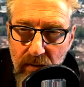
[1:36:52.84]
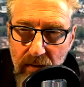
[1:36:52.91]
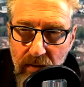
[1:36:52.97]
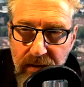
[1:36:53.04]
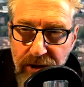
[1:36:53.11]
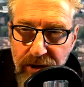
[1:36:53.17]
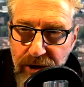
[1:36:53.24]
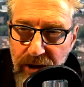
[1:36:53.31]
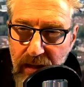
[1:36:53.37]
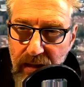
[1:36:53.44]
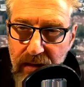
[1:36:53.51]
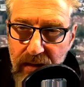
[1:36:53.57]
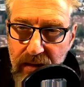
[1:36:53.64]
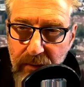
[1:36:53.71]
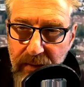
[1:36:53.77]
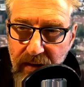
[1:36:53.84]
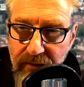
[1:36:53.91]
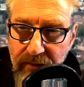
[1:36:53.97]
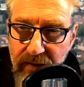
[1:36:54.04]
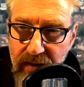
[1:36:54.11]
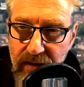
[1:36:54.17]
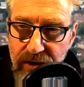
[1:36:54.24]
the cheek, the
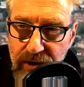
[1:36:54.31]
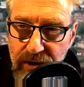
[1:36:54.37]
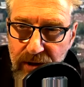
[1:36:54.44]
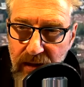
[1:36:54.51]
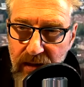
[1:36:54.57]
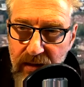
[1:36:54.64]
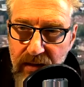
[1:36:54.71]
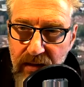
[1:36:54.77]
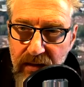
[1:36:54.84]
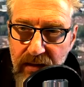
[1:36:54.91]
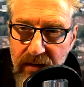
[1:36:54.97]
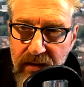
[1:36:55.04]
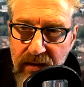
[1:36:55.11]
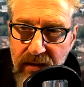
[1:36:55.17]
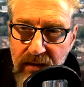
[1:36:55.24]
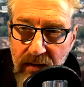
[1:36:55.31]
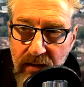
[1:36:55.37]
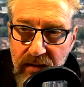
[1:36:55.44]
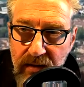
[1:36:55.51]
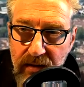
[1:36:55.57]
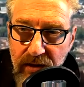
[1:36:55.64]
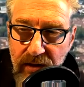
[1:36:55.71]
barefaced cheek, to distill,
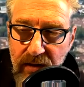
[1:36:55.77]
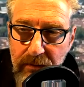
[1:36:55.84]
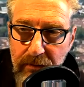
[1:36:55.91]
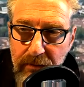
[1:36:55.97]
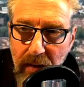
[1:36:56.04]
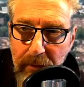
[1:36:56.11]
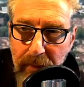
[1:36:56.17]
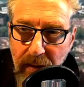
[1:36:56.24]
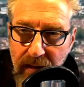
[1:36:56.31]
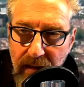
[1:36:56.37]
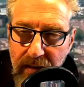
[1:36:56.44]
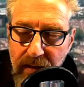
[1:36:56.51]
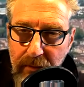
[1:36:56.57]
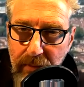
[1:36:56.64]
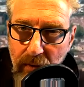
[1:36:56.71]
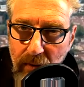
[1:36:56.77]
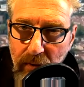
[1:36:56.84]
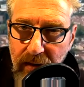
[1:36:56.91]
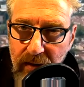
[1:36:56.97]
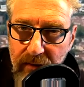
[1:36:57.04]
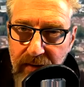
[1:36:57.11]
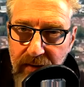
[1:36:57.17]
as just a paid
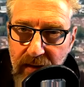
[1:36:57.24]
employee of the